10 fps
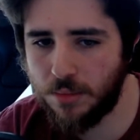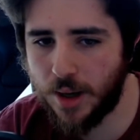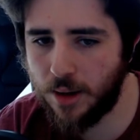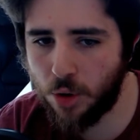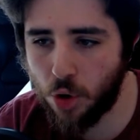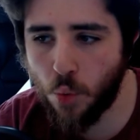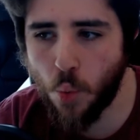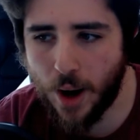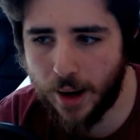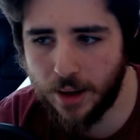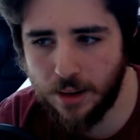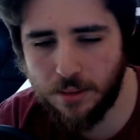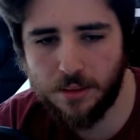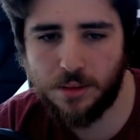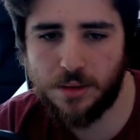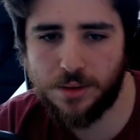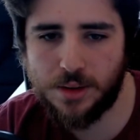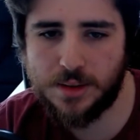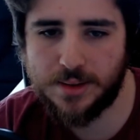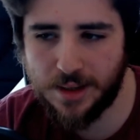I don't know why there
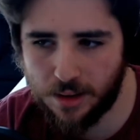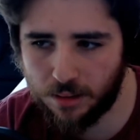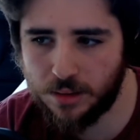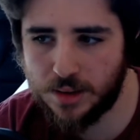is still